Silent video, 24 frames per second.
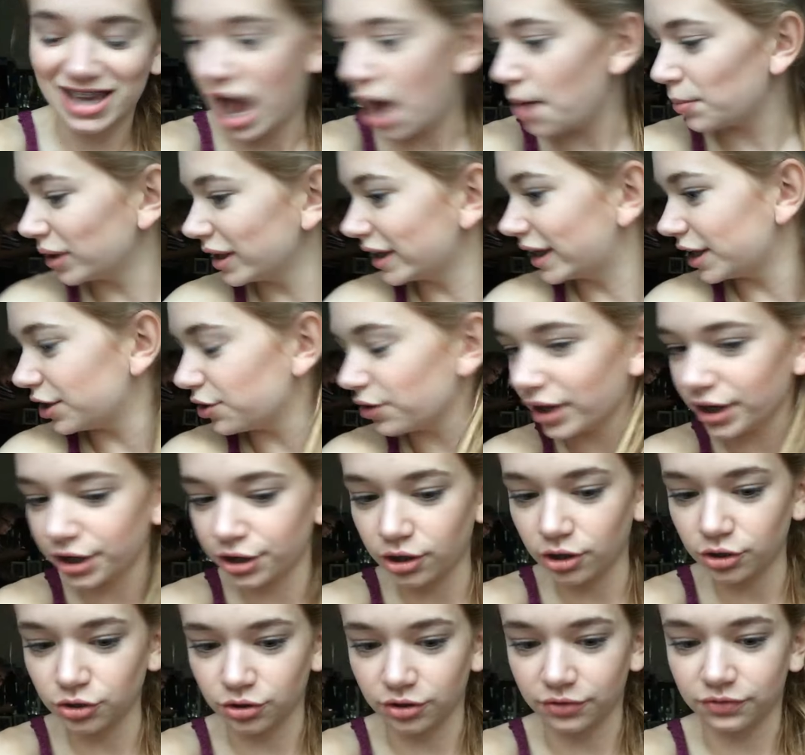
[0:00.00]
Emily, can you get it
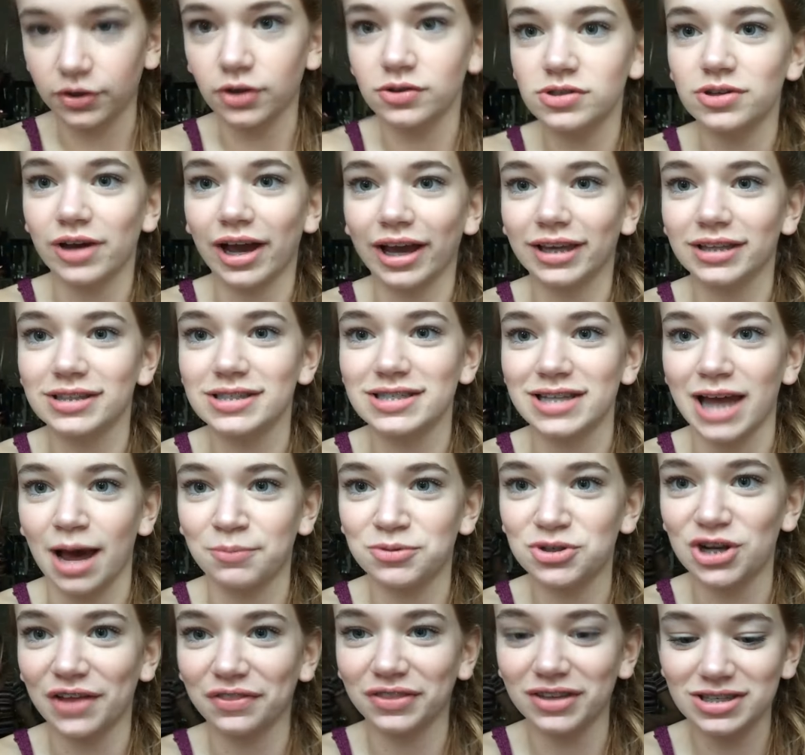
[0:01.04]
on your phone so I can
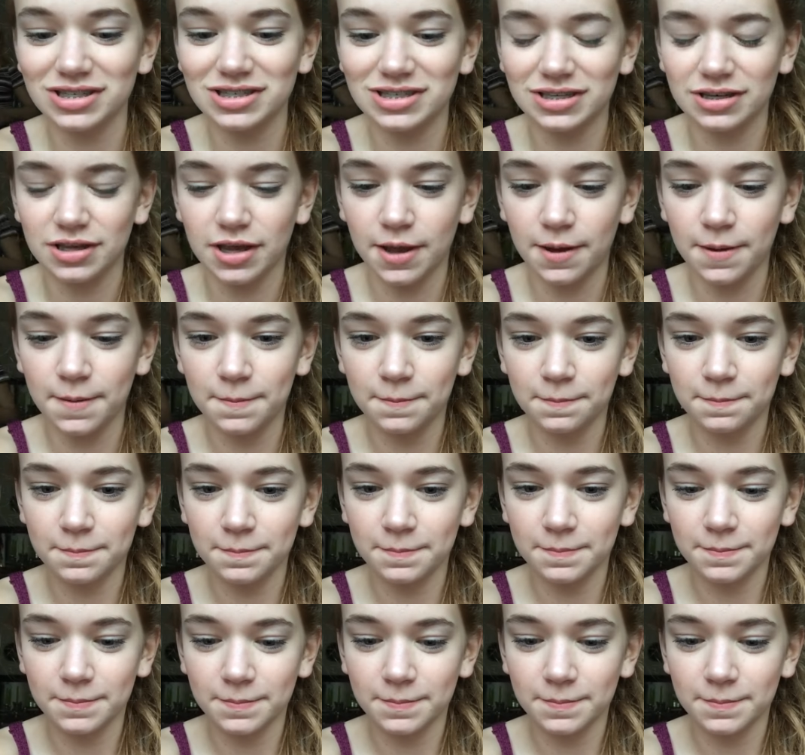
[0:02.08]
Snapchat this? Yeah.